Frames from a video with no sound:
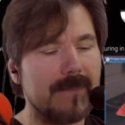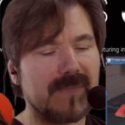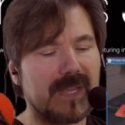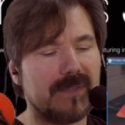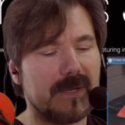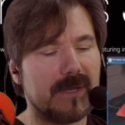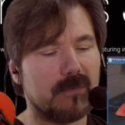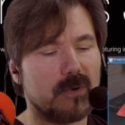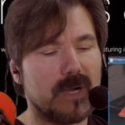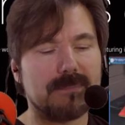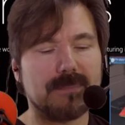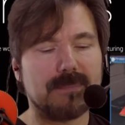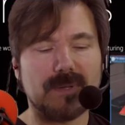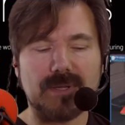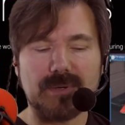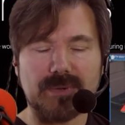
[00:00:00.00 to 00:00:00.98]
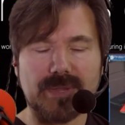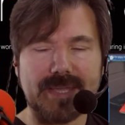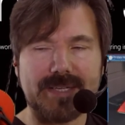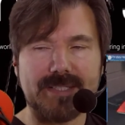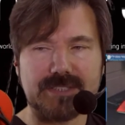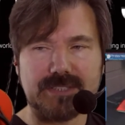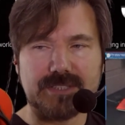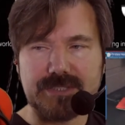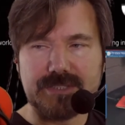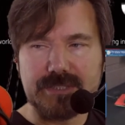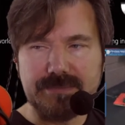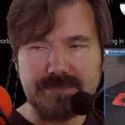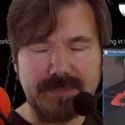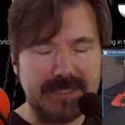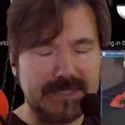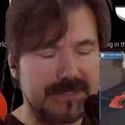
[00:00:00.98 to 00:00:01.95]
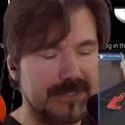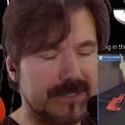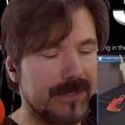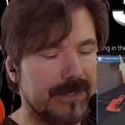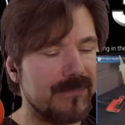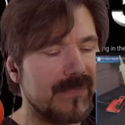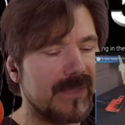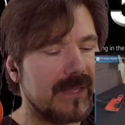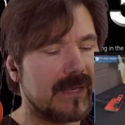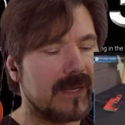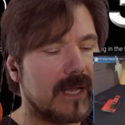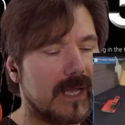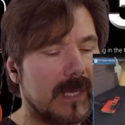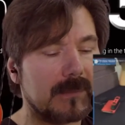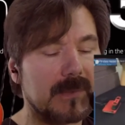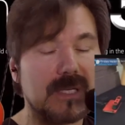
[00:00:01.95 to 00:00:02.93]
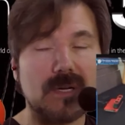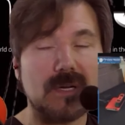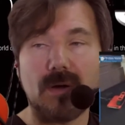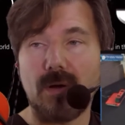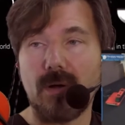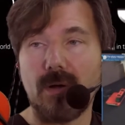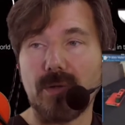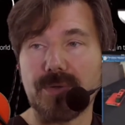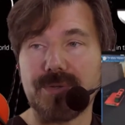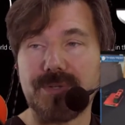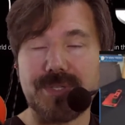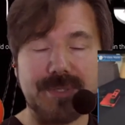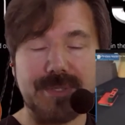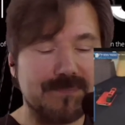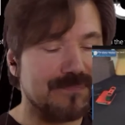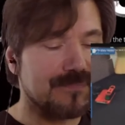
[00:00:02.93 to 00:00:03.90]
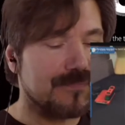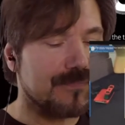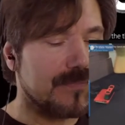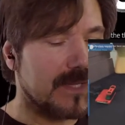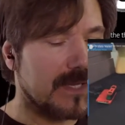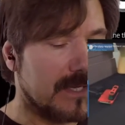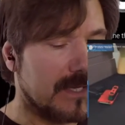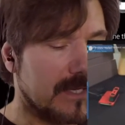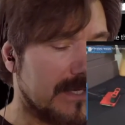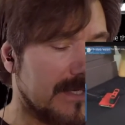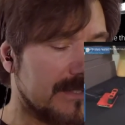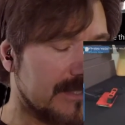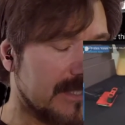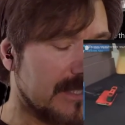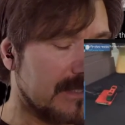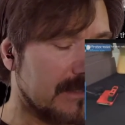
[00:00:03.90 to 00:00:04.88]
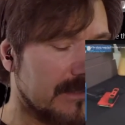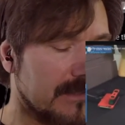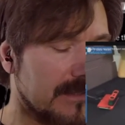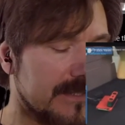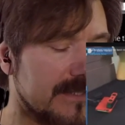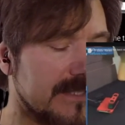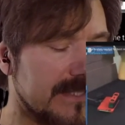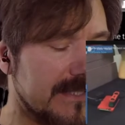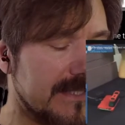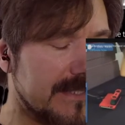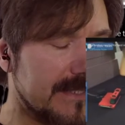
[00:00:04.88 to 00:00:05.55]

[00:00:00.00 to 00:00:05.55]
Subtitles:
And then right below that is a new feature called, as I call it, the